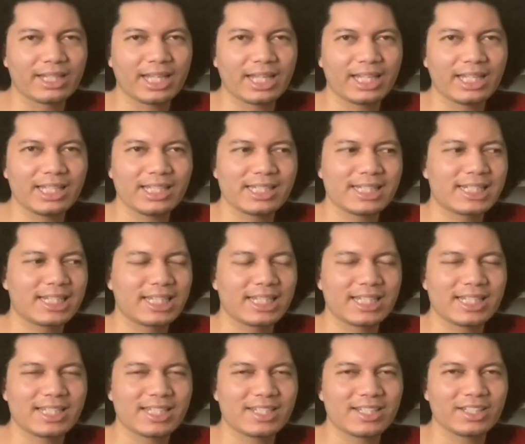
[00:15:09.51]
that he's
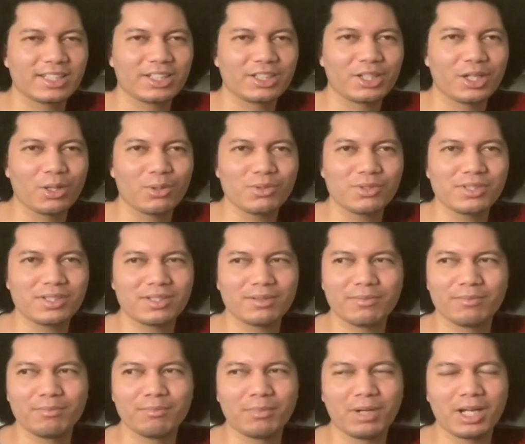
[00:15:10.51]
this ghost
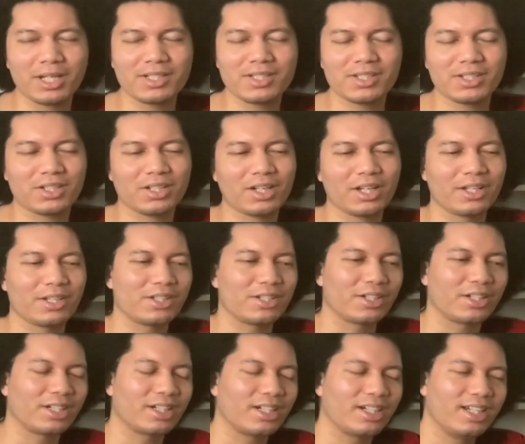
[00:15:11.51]
monster
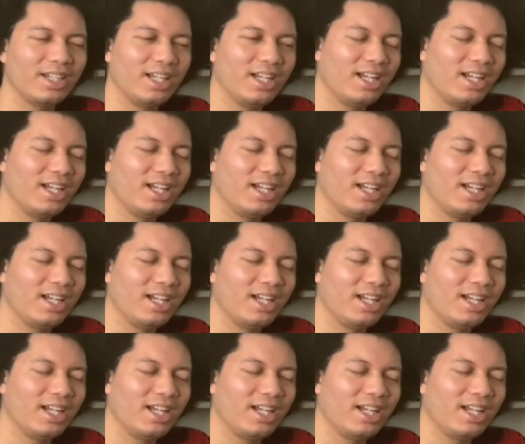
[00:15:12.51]
hunter,